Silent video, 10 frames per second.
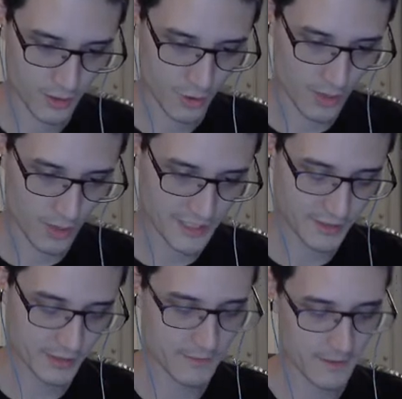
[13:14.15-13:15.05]
Or
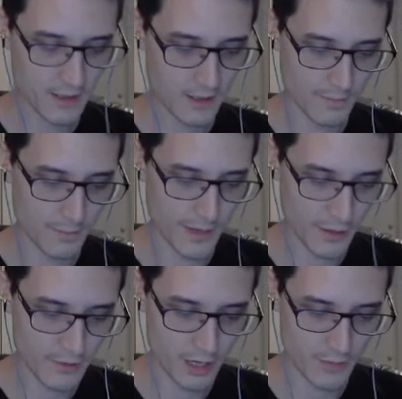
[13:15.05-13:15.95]
actually, my
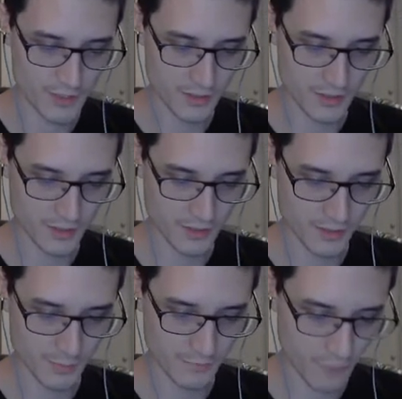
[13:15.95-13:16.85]
other option is,
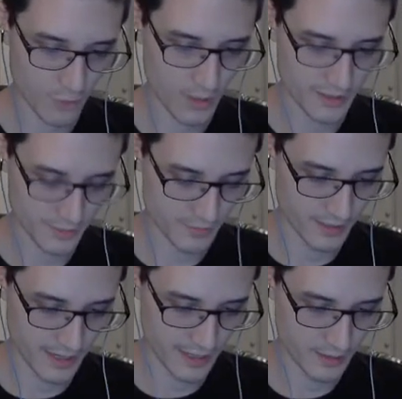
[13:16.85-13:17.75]
before I do
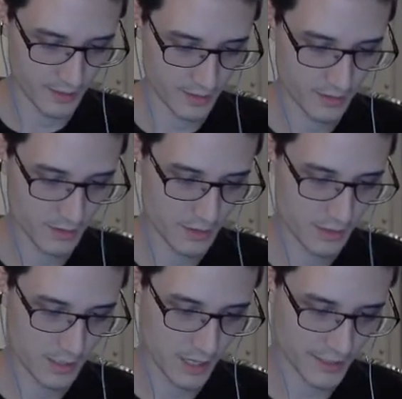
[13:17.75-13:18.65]
that,
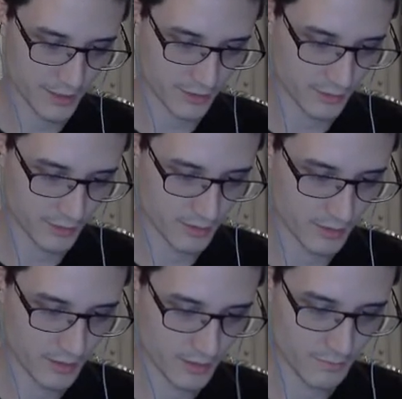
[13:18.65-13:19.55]
I could
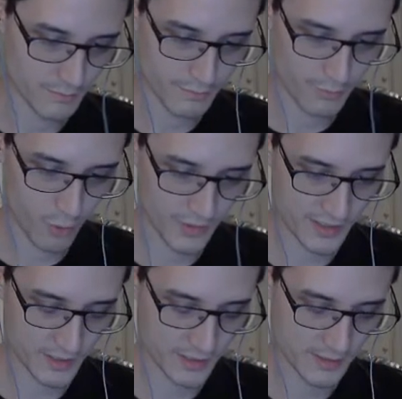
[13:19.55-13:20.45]

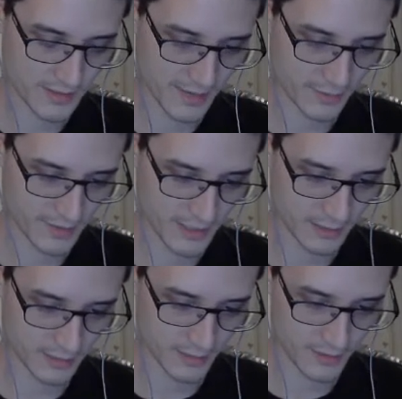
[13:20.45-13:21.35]
poison it and damage that
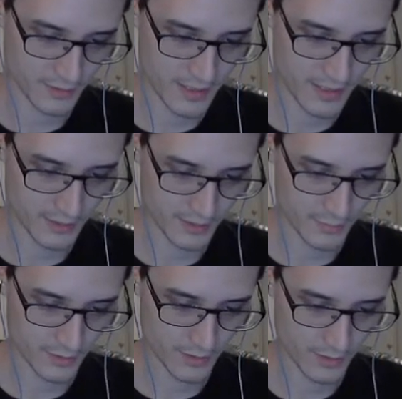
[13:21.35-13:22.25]
lizard. Yeah, that looks
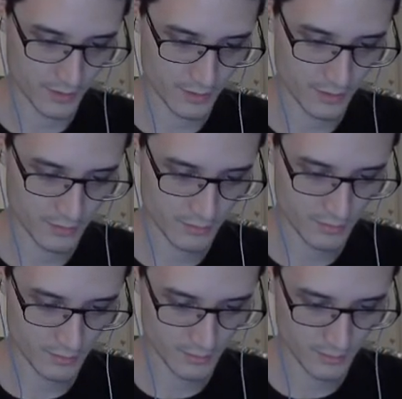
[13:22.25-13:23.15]
pretty good.
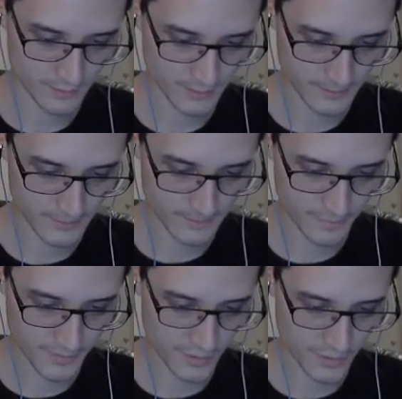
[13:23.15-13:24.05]

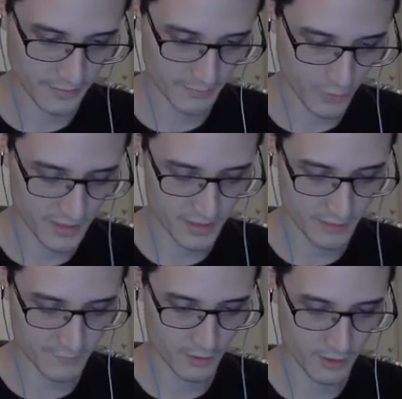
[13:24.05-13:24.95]
So I can poison that
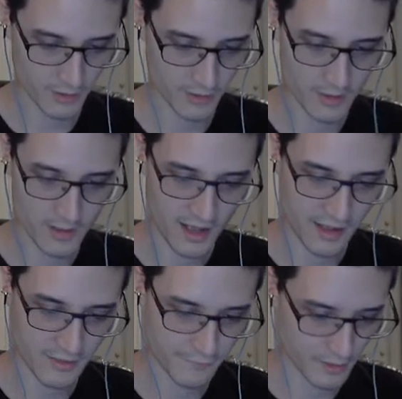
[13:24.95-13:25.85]
frog,
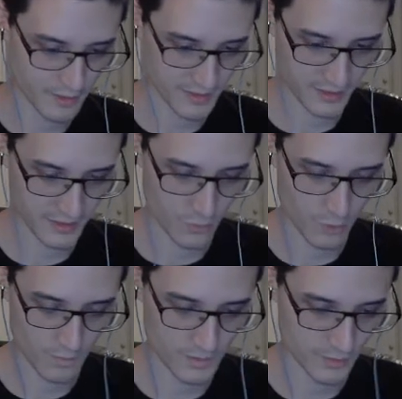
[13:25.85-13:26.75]
and the frog is going to get
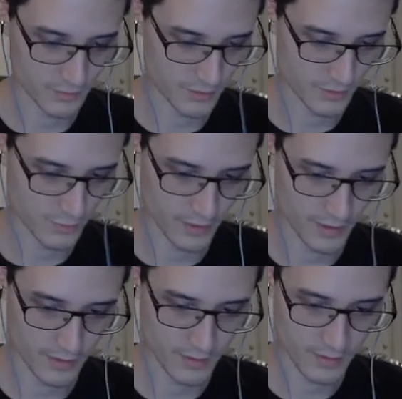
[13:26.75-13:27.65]
warped to who knows where.